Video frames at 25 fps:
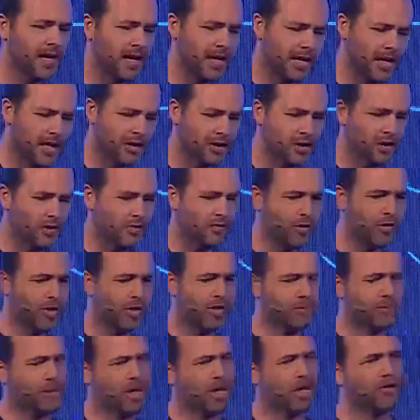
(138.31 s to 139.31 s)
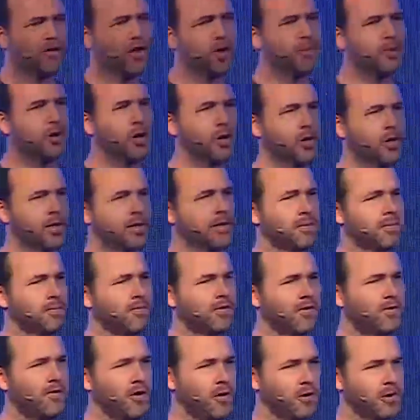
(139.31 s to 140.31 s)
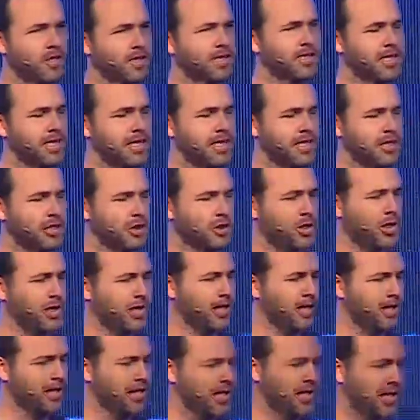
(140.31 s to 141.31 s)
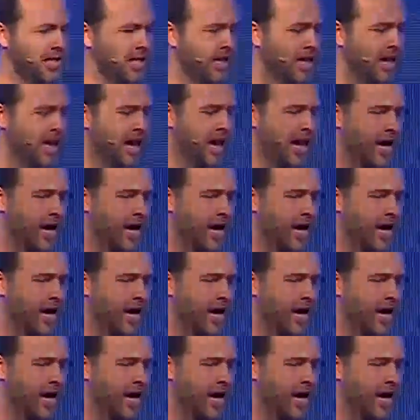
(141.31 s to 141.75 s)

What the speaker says: And so part of our focus is creating the